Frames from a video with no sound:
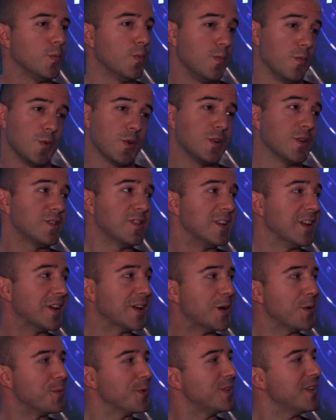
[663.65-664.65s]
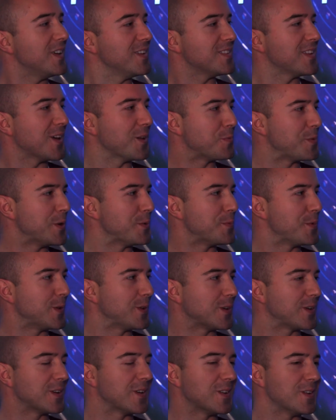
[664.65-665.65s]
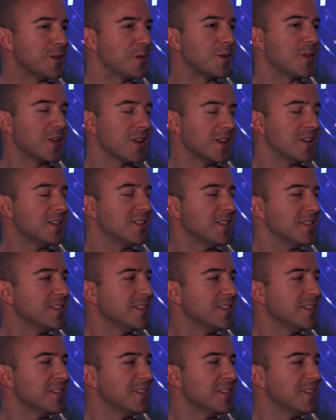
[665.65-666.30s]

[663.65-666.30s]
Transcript: we're going to see in a couple of days how people are going to do with it.